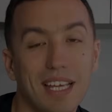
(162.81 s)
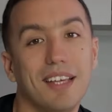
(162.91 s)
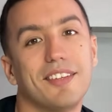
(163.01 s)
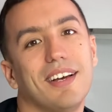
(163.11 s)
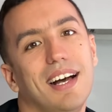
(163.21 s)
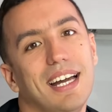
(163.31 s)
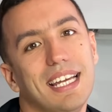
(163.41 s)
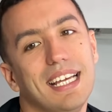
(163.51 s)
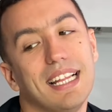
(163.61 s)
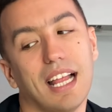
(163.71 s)
So
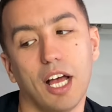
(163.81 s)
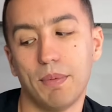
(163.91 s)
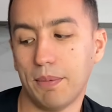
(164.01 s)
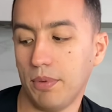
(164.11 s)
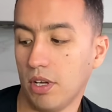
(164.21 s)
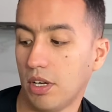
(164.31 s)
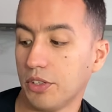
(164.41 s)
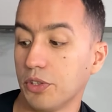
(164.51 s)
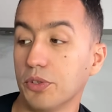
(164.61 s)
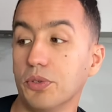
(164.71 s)
I allow my plant
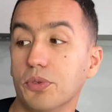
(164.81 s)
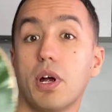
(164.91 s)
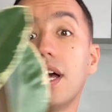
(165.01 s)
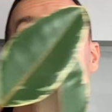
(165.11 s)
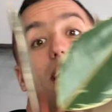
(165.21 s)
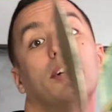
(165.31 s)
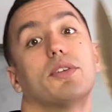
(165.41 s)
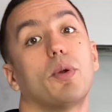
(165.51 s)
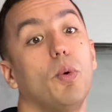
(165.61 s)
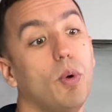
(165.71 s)
to dry
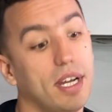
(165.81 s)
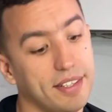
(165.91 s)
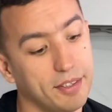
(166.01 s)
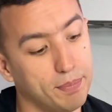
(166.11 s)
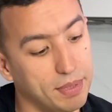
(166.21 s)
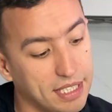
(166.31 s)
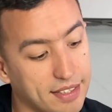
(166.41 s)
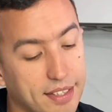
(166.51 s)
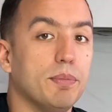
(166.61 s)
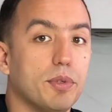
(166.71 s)
out quite a
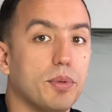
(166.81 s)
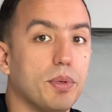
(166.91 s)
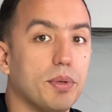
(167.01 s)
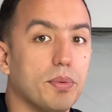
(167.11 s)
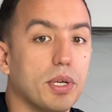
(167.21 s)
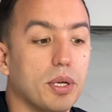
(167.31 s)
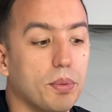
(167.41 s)
bit in between